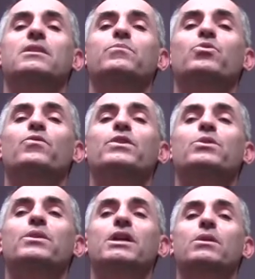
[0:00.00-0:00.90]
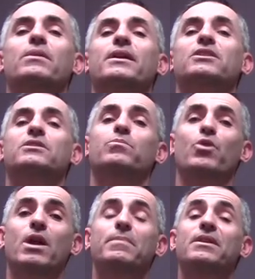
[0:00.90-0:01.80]
in improving your hearing as the
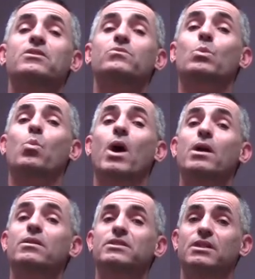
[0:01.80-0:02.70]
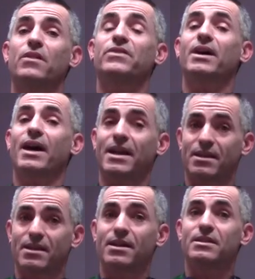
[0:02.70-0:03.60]
brain begins to rewire itself to heighten